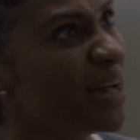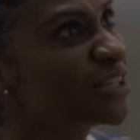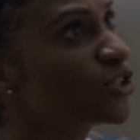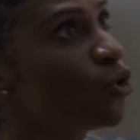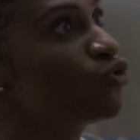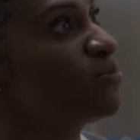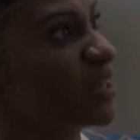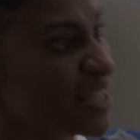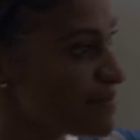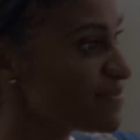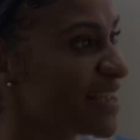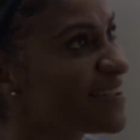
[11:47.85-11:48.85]
I told them to
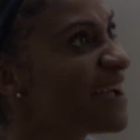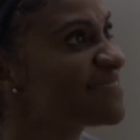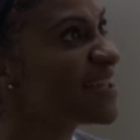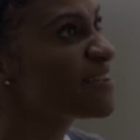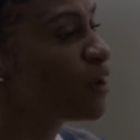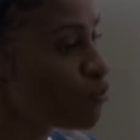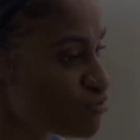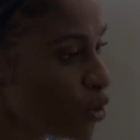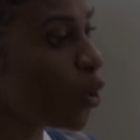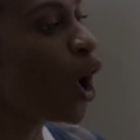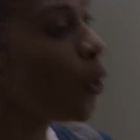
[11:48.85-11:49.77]
keep that goddamn on door